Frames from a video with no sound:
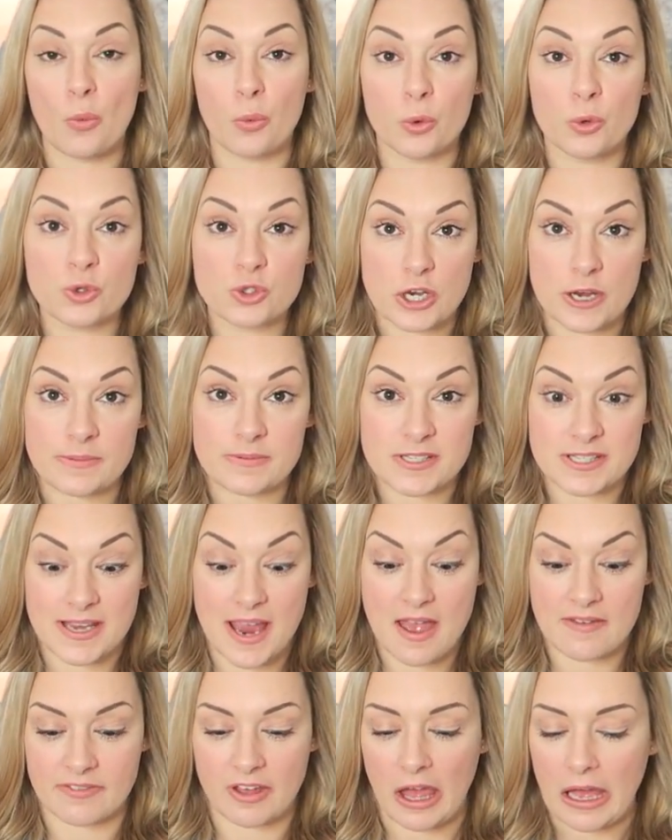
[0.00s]
a wardrobe
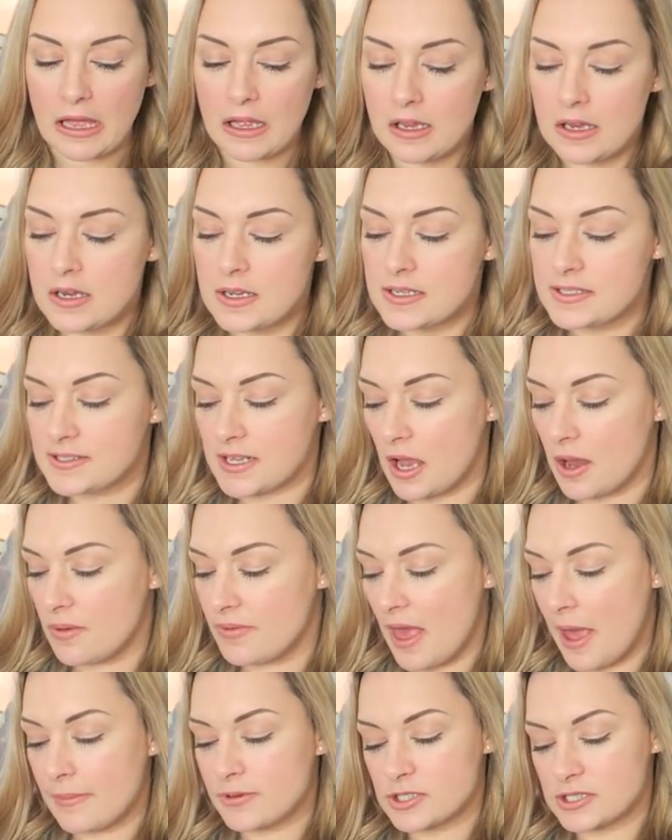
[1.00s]
together so
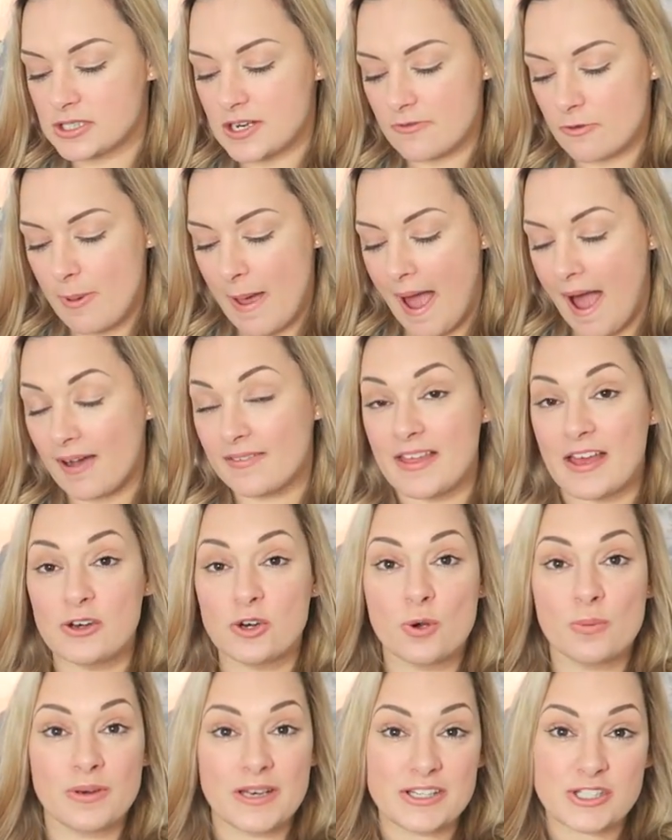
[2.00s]
there was just another pack
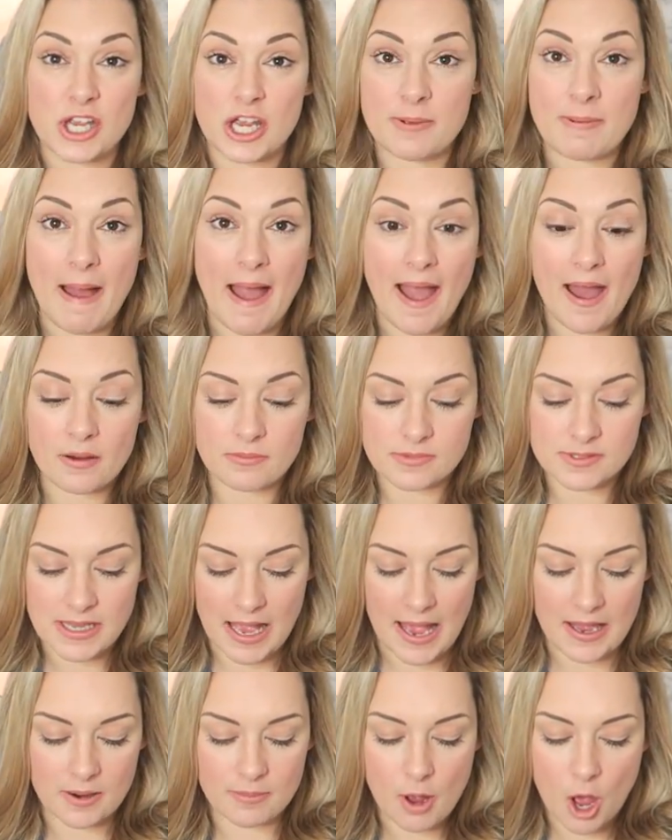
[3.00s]
they're normally two pounds
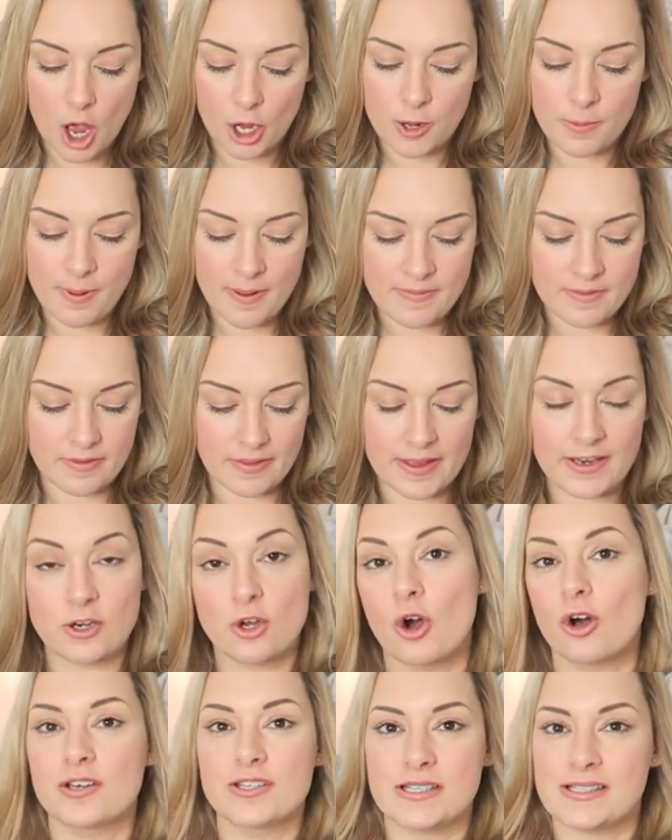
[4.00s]
and i'm hoping that they're
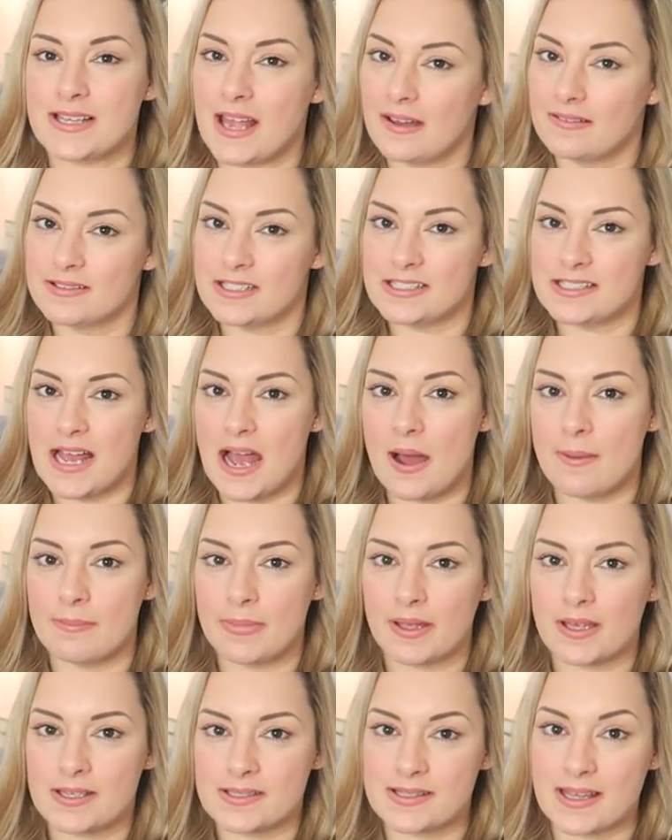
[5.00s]
not discounted
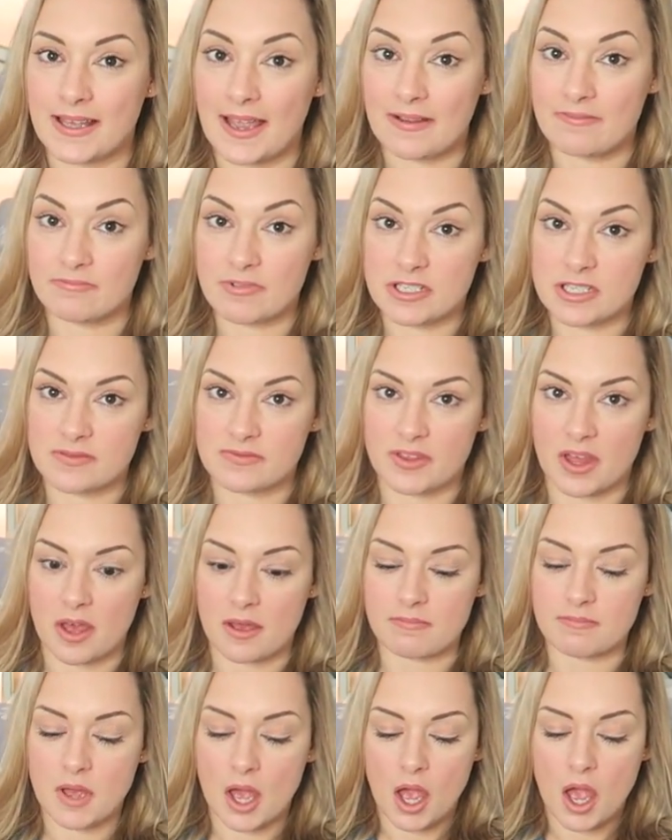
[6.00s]
down because they're getting rid of
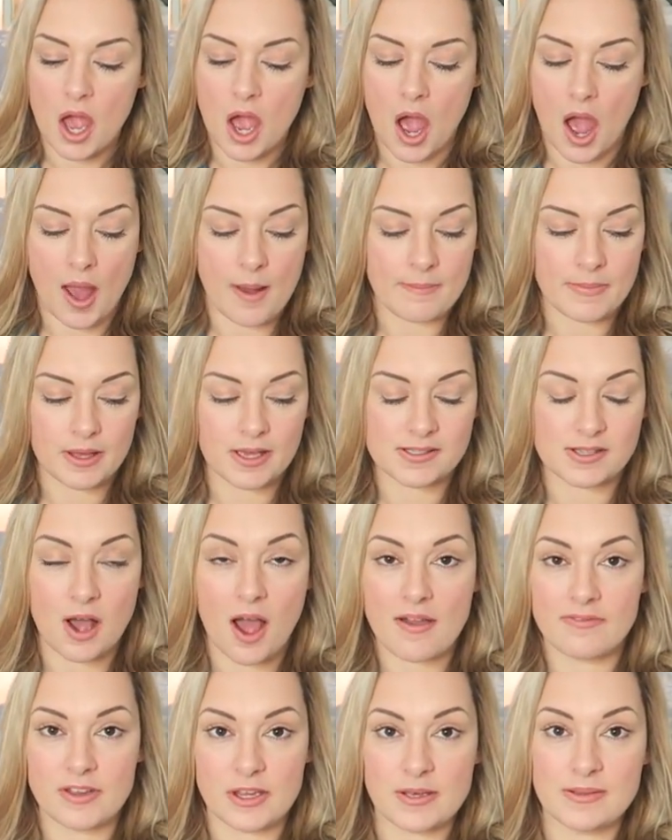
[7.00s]
them um, because
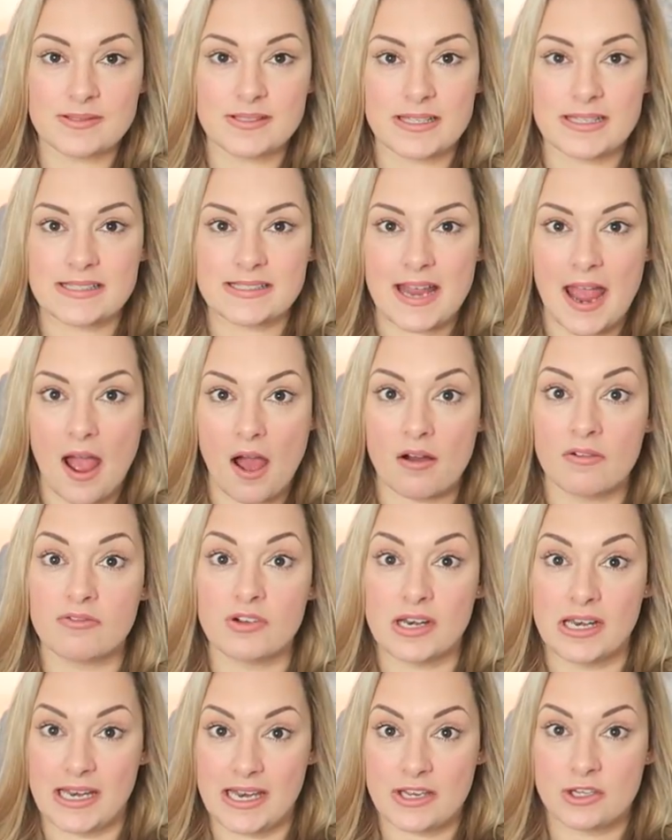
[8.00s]
i've used these now
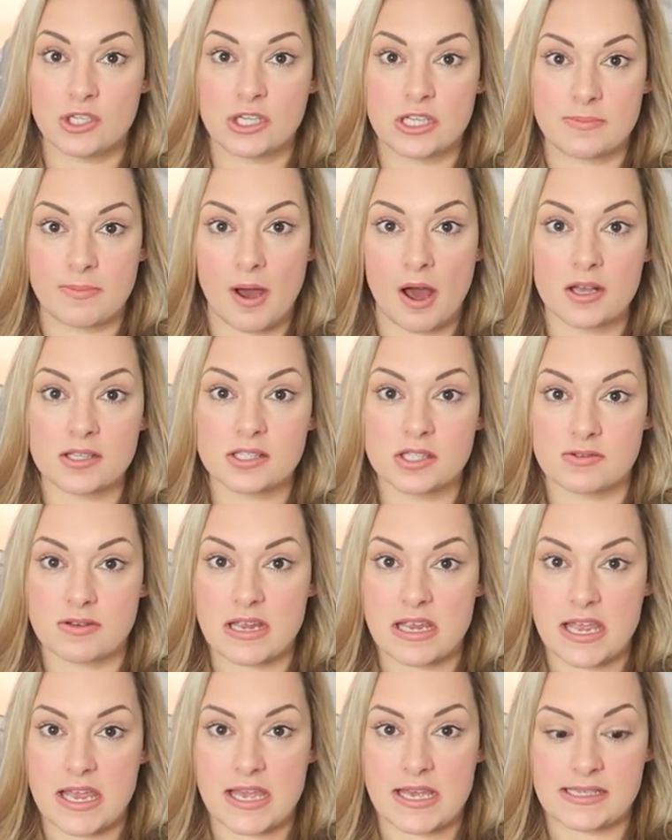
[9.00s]
for literally the past
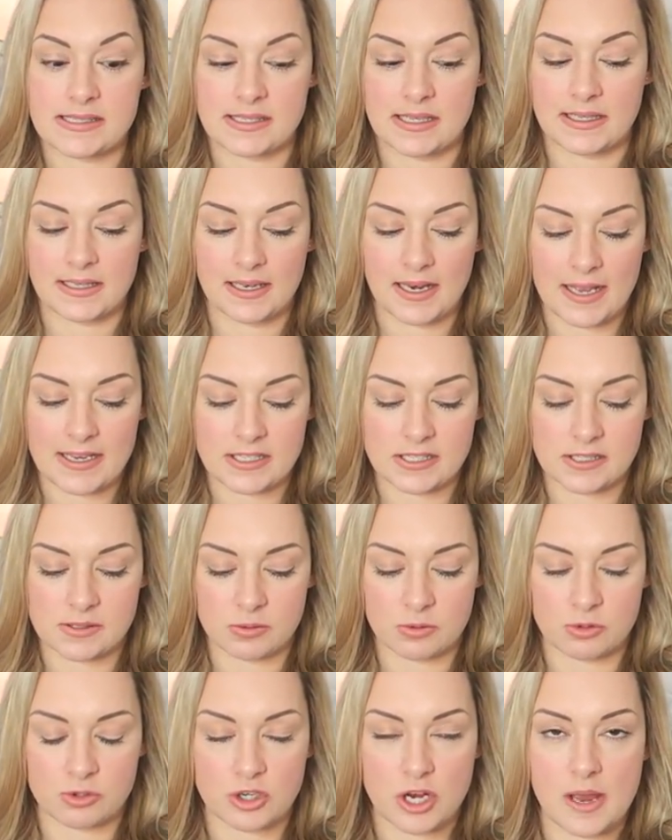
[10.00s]
three years in
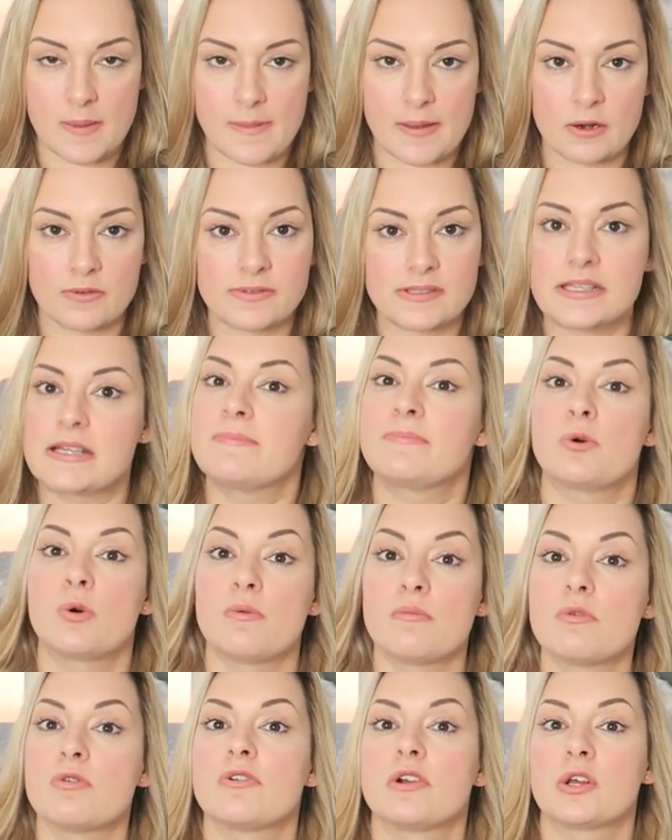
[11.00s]
clayton's wardrobe and obviously
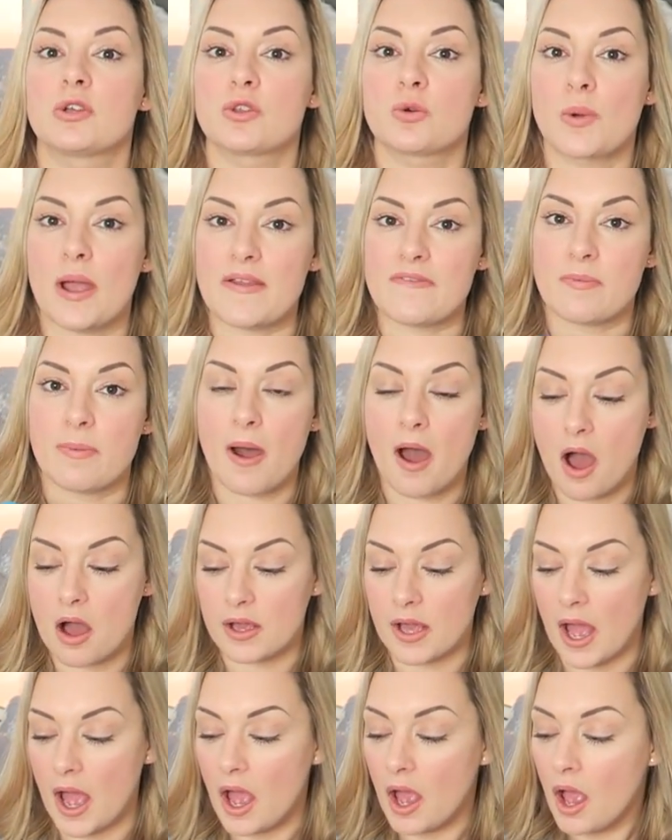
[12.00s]
bought more along the way for
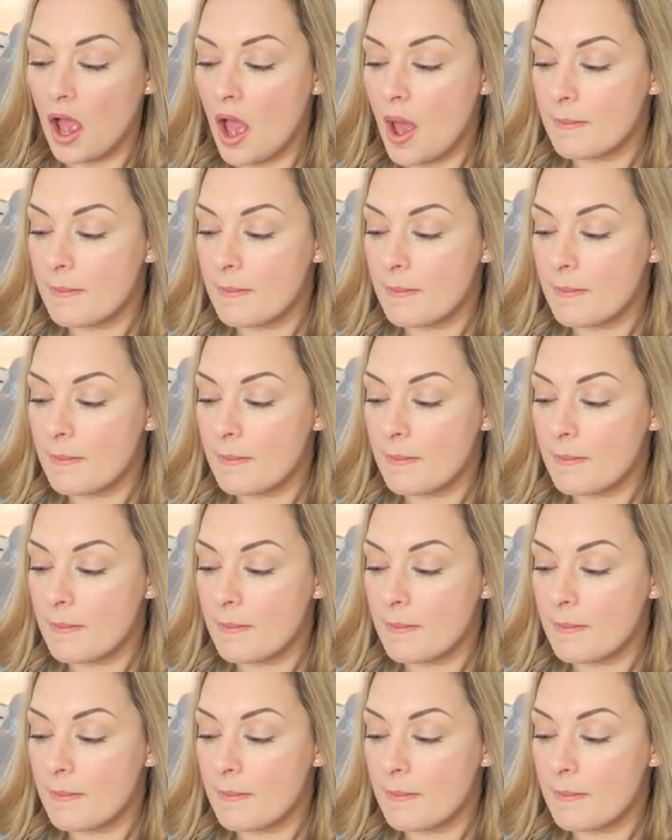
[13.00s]
parker